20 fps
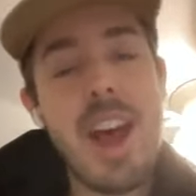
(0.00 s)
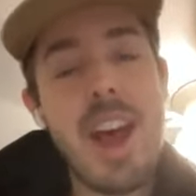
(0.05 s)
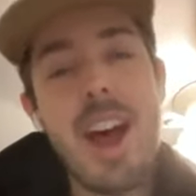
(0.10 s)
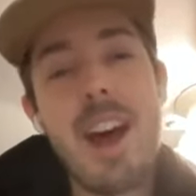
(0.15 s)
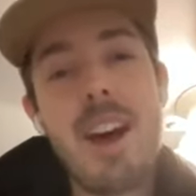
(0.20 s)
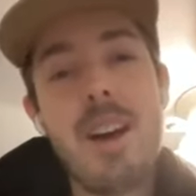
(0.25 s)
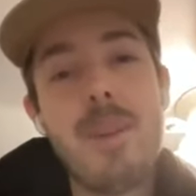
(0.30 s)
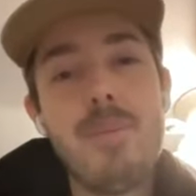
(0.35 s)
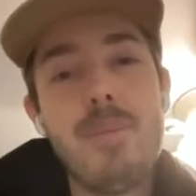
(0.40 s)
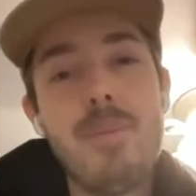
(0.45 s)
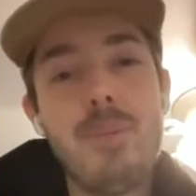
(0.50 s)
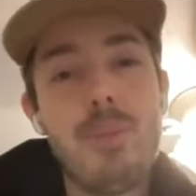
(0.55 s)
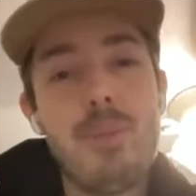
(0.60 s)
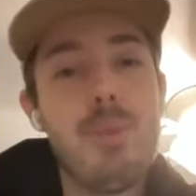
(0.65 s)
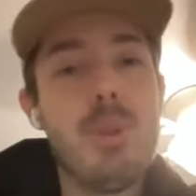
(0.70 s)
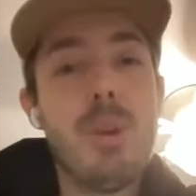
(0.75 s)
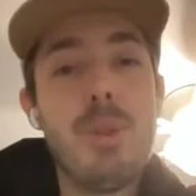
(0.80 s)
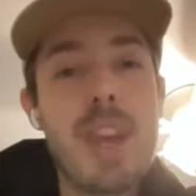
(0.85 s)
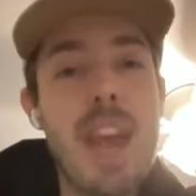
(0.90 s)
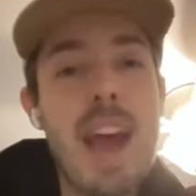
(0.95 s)
Um,
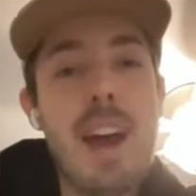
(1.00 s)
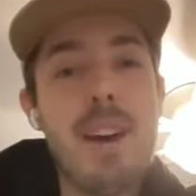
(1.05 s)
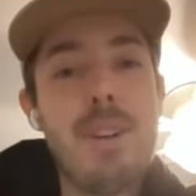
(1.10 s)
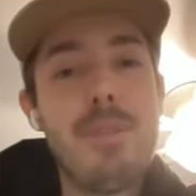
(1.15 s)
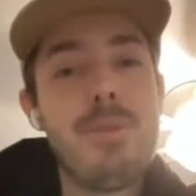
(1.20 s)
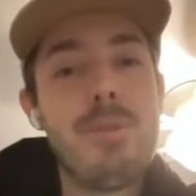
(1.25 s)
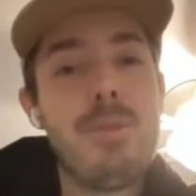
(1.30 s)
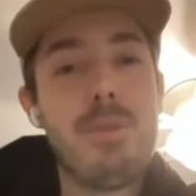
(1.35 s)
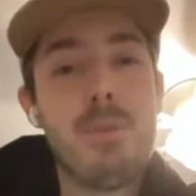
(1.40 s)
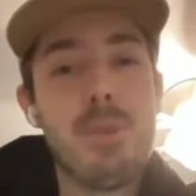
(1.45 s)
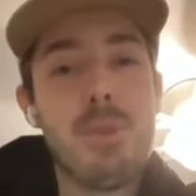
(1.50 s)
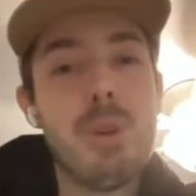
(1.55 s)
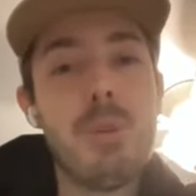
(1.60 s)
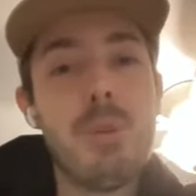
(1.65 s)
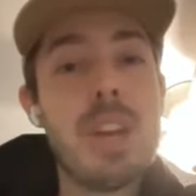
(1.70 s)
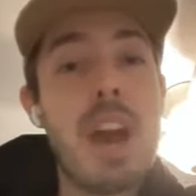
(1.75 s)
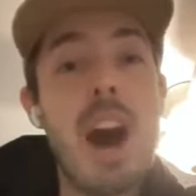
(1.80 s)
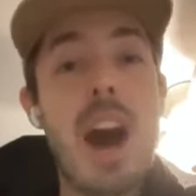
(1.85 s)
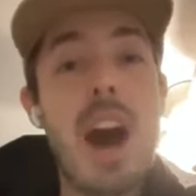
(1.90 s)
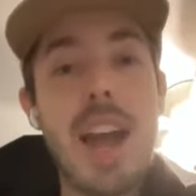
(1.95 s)
will we have,
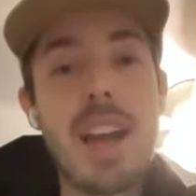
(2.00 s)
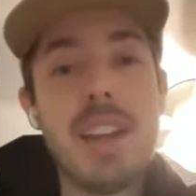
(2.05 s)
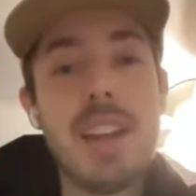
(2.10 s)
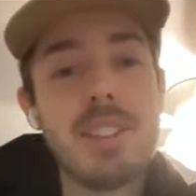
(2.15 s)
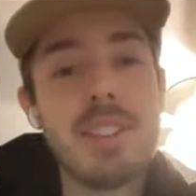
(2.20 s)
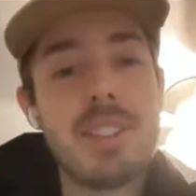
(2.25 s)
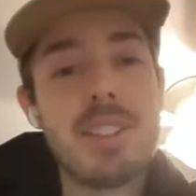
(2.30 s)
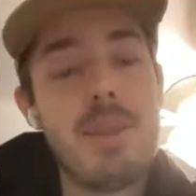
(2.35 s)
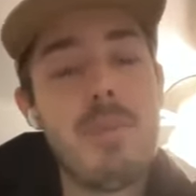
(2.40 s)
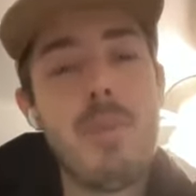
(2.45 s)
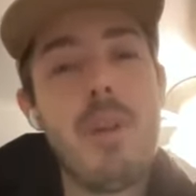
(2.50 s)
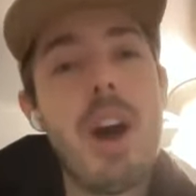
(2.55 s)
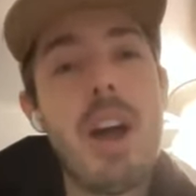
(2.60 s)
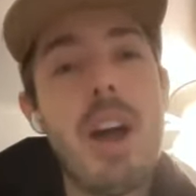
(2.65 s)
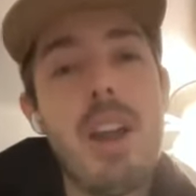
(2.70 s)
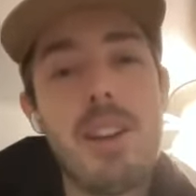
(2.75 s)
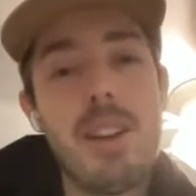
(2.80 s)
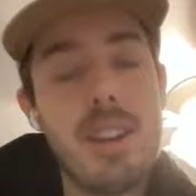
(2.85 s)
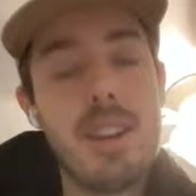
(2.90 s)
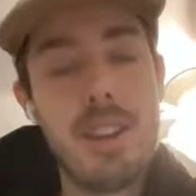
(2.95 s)
will we hire
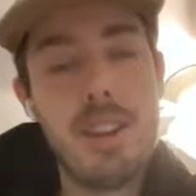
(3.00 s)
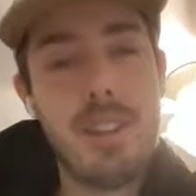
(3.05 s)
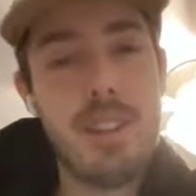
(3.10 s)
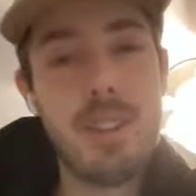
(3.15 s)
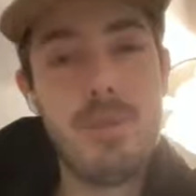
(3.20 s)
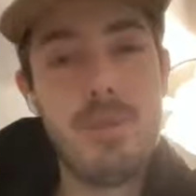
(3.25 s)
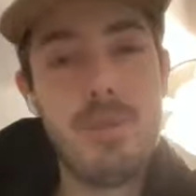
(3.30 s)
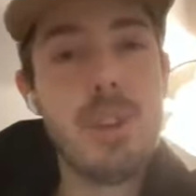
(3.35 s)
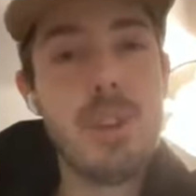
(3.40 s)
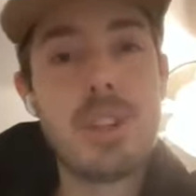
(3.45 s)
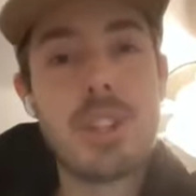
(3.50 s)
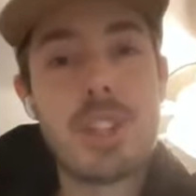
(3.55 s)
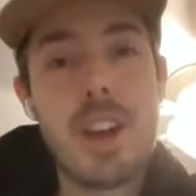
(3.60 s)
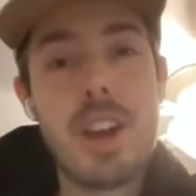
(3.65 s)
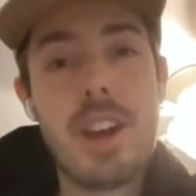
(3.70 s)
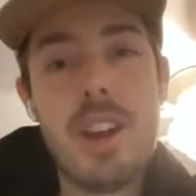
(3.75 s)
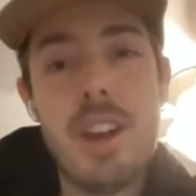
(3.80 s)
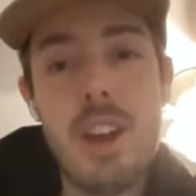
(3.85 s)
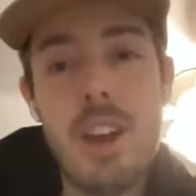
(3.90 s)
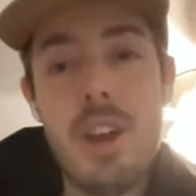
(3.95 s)
someone in the
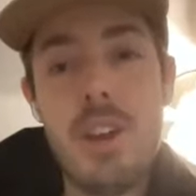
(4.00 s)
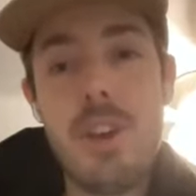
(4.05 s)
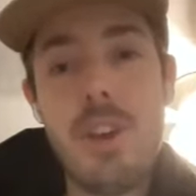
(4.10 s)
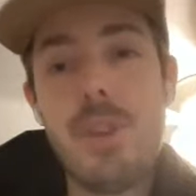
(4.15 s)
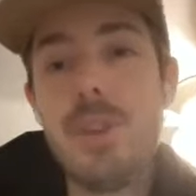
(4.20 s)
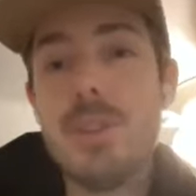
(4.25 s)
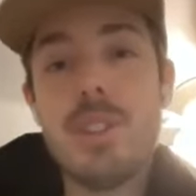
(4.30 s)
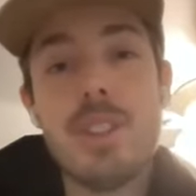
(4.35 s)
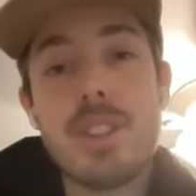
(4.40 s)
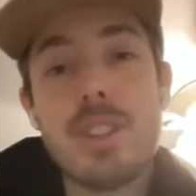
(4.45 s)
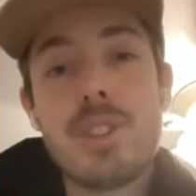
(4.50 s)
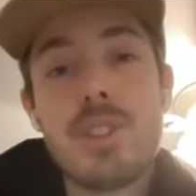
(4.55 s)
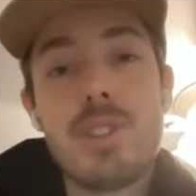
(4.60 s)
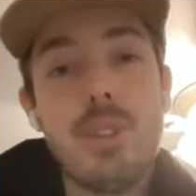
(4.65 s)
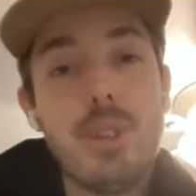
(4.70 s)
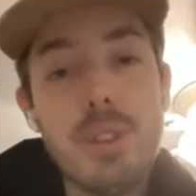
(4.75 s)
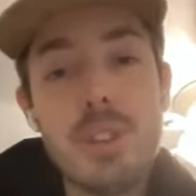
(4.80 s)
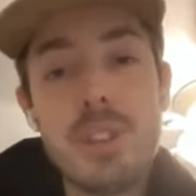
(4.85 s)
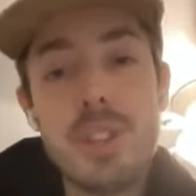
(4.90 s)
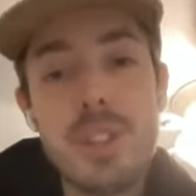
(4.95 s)
future who's
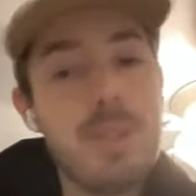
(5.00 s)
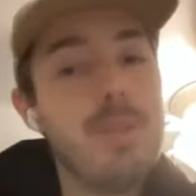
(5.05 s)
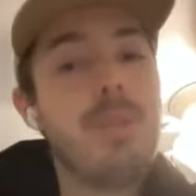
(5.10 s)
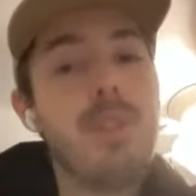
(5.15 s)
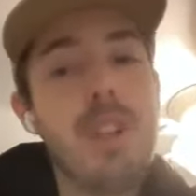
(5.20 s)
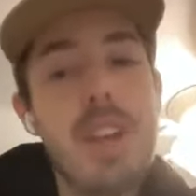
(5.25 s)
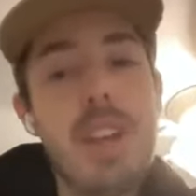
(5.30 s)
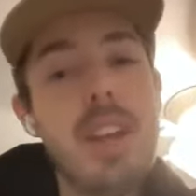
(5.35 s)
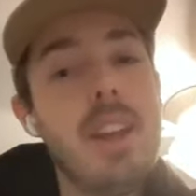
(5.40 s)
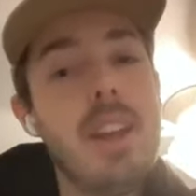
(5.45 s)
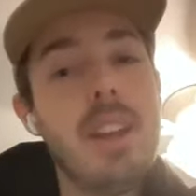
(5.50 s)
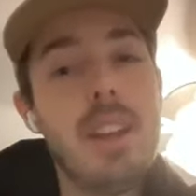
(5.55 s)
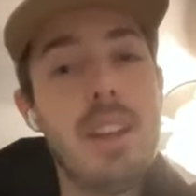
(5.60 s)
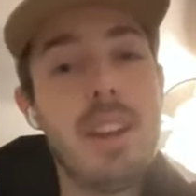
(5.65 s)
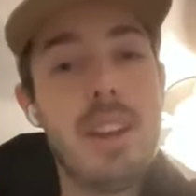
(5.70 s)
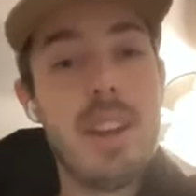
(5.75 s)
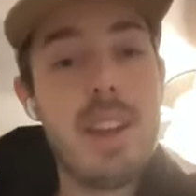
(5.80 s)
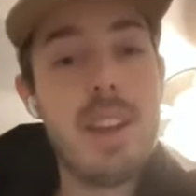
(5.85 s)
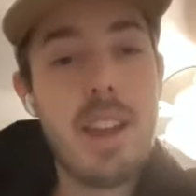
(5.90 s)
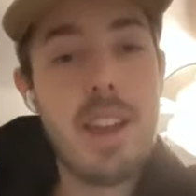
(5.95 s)
exclusively
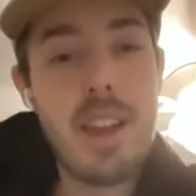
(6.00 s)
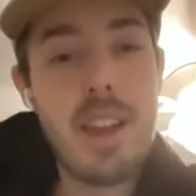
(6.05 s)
